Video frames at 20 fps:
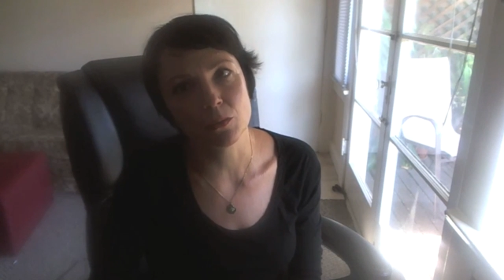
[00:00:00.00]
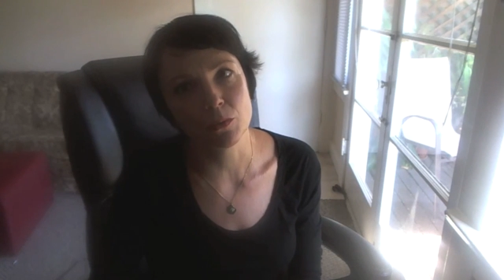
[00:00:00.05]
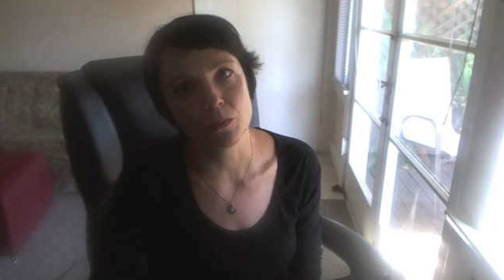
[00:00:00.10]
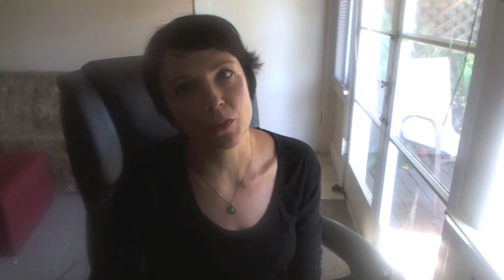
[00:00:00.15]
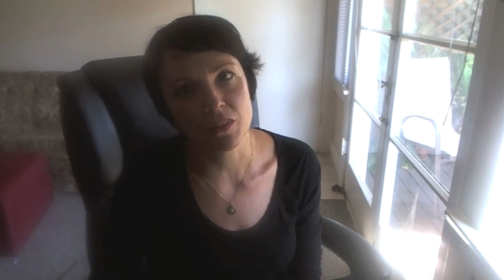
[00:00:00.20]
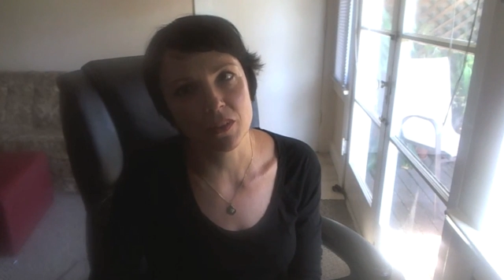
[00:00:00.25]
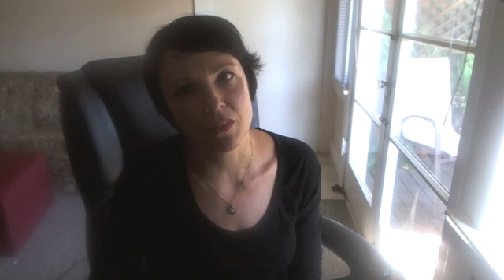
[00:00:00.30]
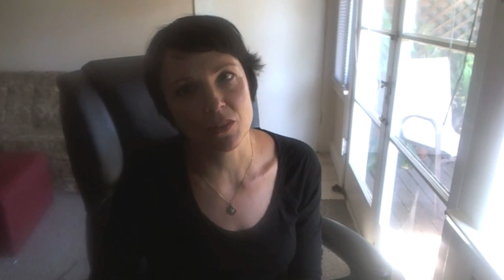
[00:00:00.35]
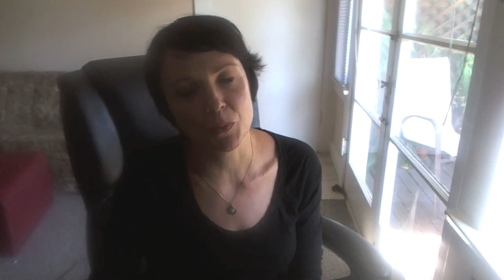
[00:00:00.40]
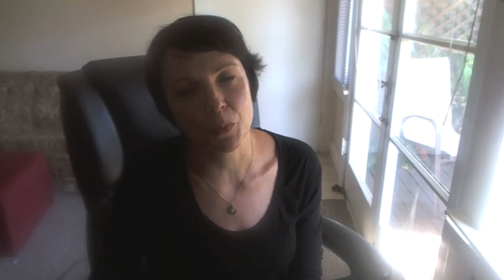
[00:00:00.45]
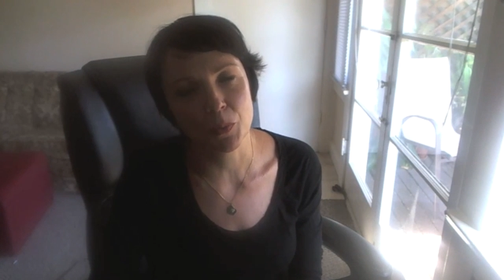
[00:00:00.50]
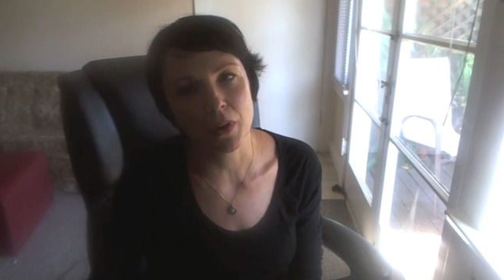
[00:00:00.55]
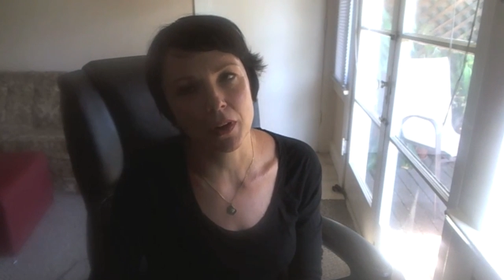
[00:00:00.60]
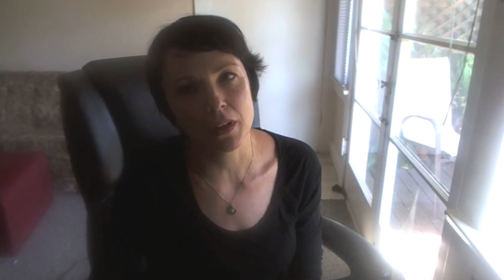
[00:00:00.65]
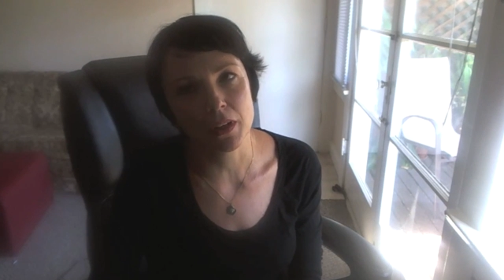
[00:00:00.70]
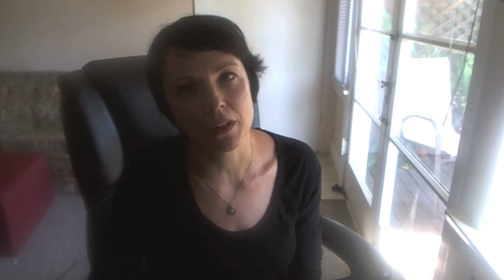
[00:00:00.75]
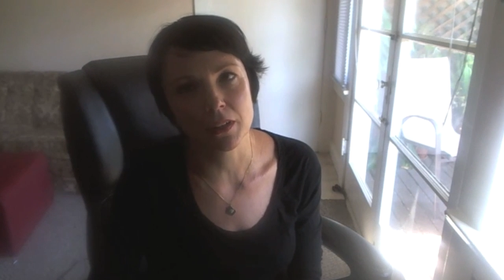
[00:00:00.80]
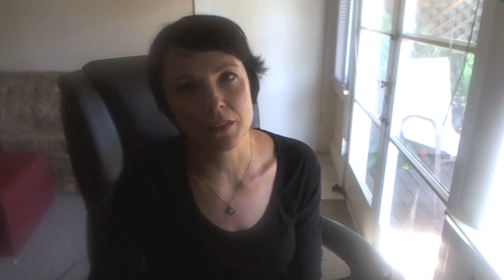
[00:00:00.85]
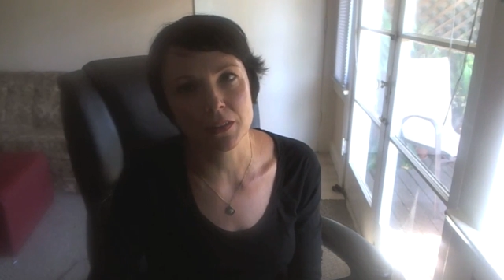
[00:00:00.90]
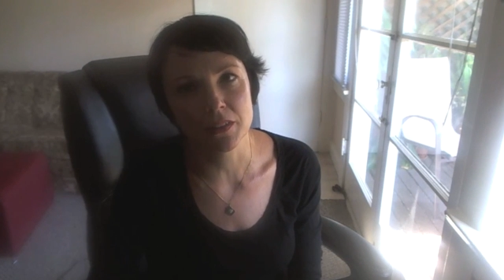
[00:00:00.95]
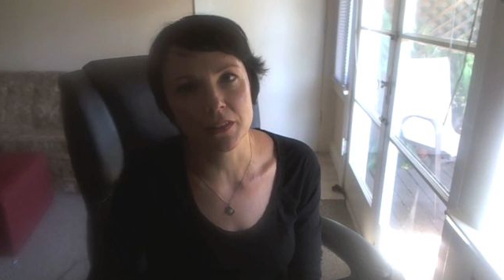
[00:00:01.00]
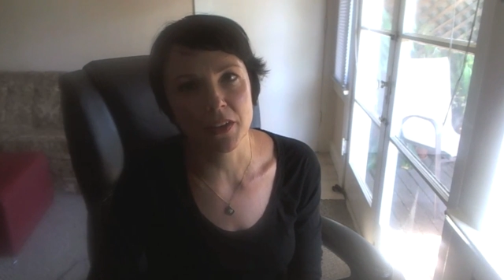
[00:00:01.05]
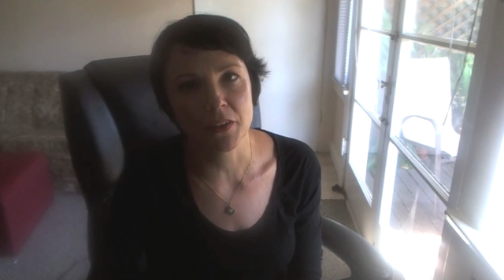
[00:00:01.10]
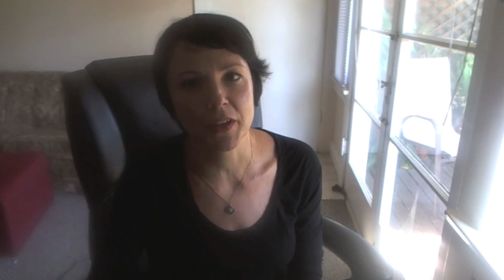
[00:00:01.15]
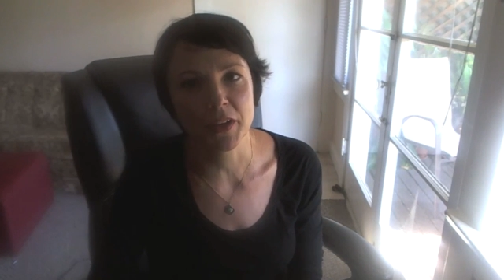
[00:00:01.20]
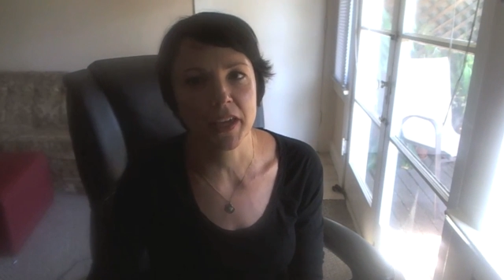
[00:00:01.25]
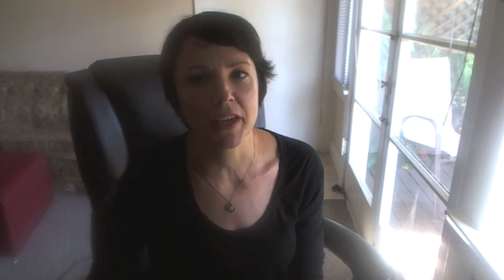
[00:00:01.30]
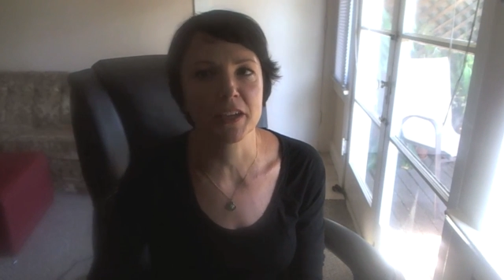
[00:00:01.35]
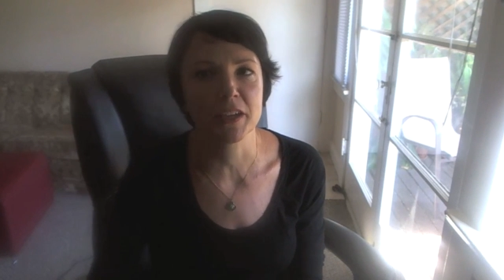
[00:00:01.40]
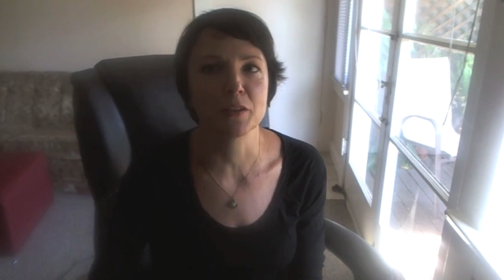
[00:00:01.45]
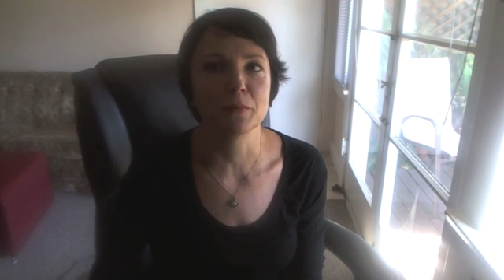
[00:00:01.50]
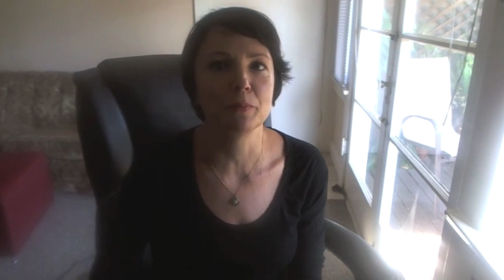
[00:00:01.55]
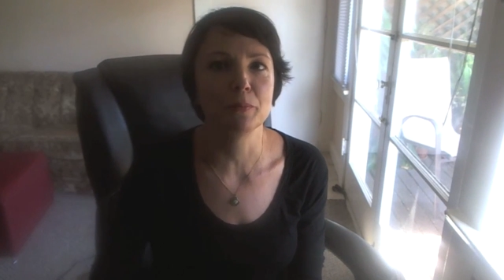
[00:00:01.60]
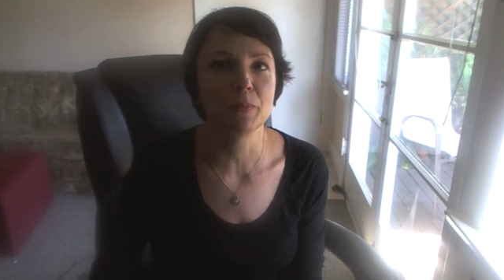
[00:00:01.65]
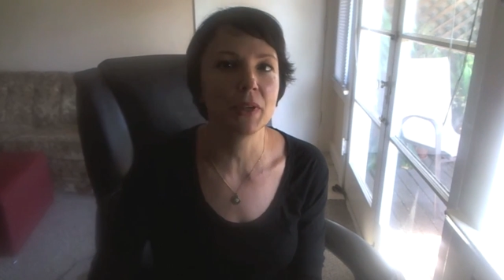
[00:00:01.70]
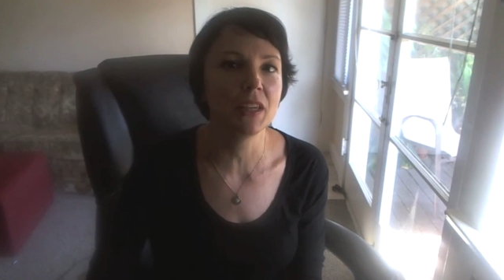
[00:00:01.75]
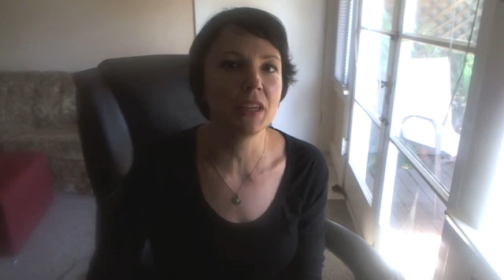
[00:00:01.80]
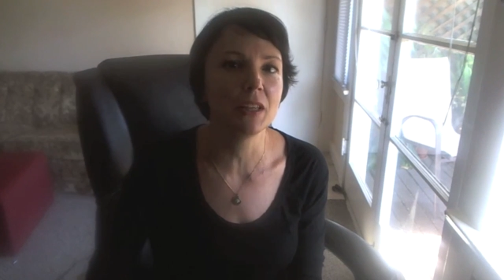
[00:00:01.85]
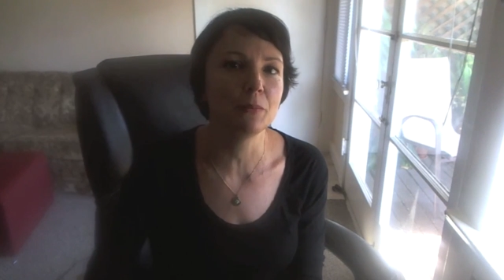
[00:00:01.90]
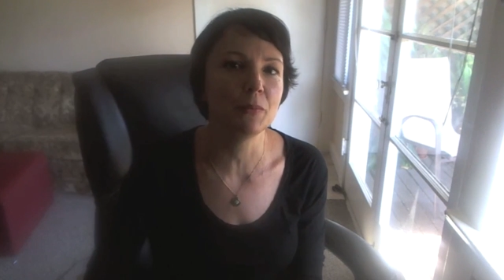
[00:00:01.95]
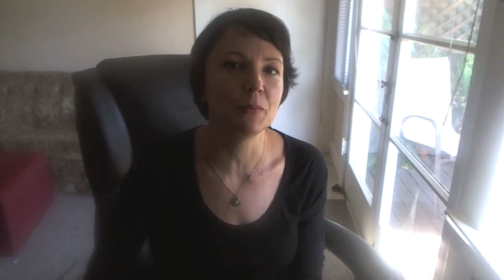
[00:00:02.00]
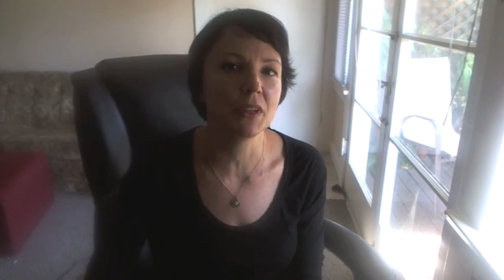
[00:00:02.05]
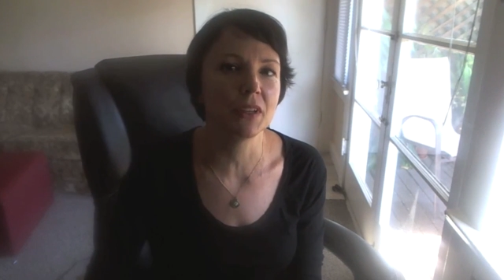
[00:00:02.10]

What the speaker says: with these products now can't compete